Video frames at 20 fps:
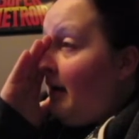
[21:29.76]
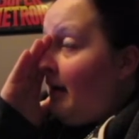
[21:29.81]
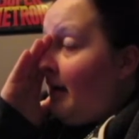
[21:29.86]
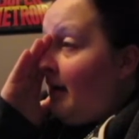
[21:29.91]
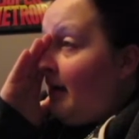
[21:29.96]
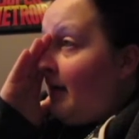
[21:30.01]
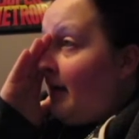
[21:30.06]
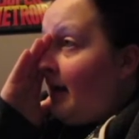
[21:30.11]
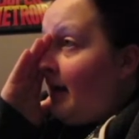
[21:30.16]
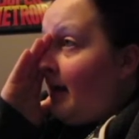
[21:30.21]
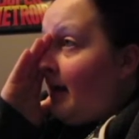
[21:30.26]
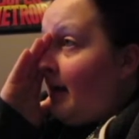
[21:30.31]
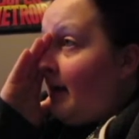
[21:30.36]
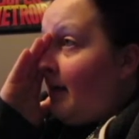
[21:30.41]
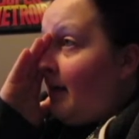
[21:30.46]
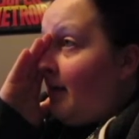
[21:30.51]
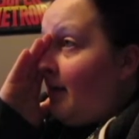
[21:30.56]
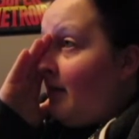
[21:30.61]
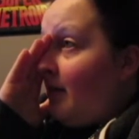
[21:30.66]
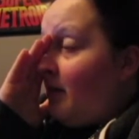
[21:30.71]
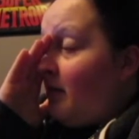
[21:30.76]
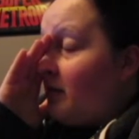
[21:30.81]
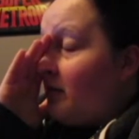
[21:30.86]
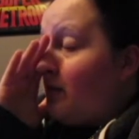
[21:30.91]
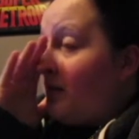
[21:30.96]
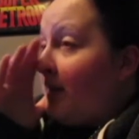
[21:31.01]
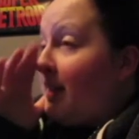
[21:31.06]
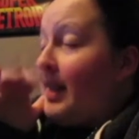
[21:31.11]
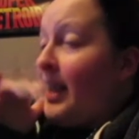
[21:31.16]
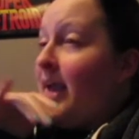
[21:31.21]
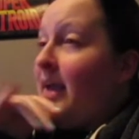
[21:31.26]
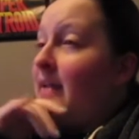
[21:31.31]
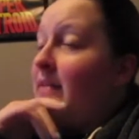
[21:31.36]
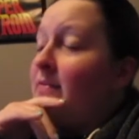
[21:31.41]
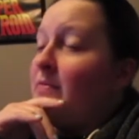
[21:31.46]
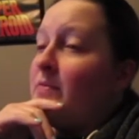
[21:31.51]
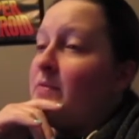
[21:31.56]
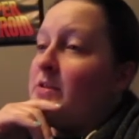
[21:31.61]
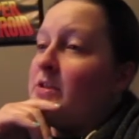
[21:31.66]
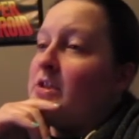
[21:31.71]
like this
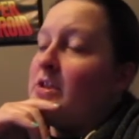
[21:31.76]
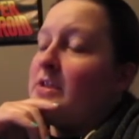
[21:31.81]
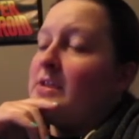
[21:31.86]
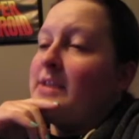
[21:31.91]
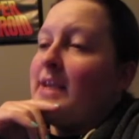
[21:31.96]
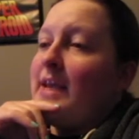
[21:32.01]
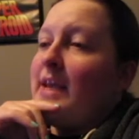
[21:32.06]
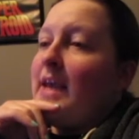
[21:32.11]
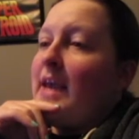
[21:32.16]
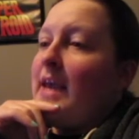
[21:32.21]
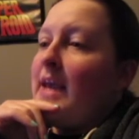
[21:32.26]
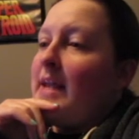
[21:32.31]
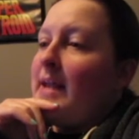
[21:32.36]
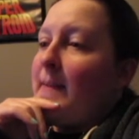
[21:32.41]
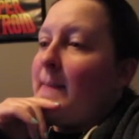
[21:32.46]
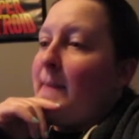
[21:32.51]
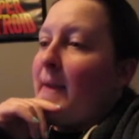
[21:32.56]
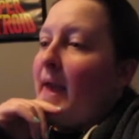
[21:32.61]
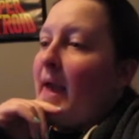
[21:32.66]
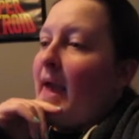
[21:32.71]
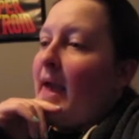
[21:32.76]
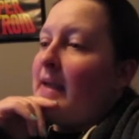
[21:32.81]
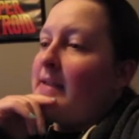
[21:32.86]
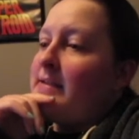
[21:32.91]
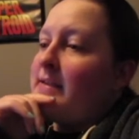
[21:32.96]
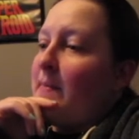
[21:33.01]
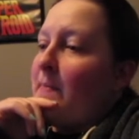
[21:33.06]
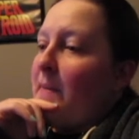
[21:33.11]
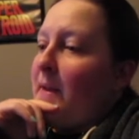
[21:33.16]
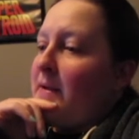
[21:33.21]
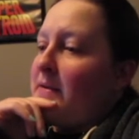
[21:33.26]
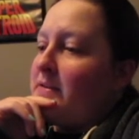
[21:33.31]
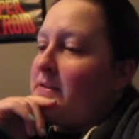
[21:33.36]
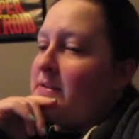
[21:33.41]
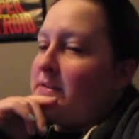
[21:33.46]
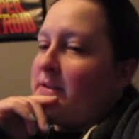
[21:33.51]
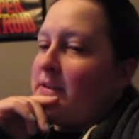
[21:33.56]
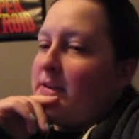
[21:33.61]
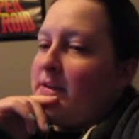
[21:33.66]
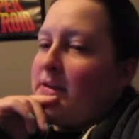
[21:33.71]
weekend was just like heating pads and
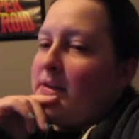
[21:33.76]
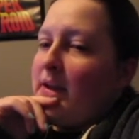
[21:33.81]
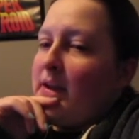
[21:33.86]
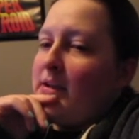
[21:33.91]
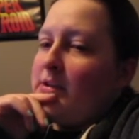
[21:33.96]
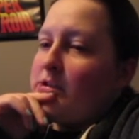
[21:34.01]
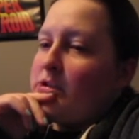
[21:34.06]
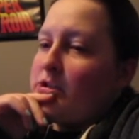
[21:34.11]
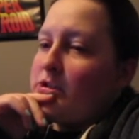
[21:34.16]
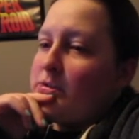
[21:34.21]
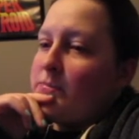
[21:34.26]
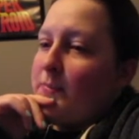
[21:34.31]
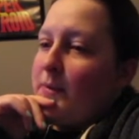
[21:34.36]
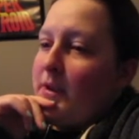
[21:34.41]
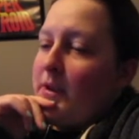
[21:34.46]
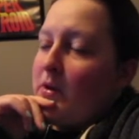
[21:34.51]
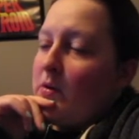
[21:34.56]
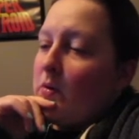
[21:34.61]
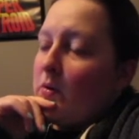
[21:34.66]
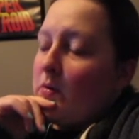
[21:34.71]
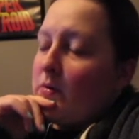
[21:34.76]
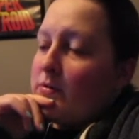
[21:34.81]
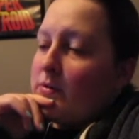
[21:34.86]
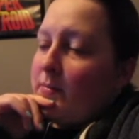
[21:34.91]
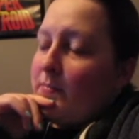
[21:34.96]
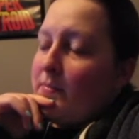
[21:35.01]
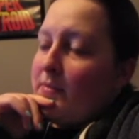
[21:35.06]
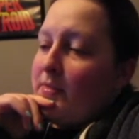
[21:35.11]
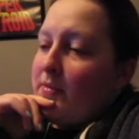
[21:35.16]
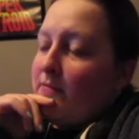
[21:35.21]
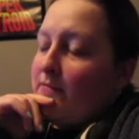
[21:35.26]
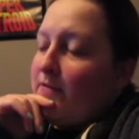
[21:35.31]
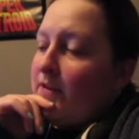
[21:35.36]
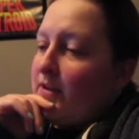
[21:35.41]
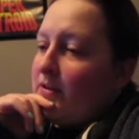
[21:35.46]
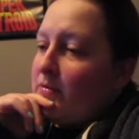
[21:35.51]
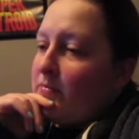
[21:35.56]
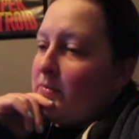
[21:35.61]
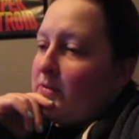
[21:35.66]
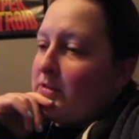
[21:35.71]
medicine and just being curled up in the
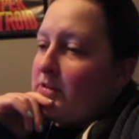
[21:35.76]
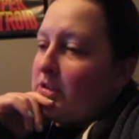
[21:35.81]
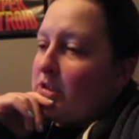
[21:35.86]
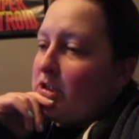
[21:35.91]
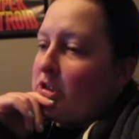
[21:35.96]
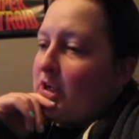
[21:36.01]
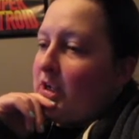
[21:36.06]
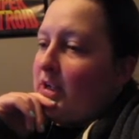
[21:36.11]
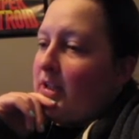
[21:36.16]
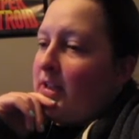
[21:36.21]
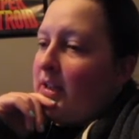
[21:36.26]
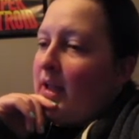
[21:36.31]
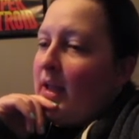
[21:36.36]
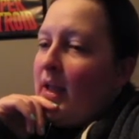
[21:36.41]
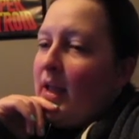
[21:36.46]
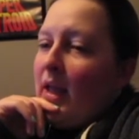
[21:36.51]
fetal position.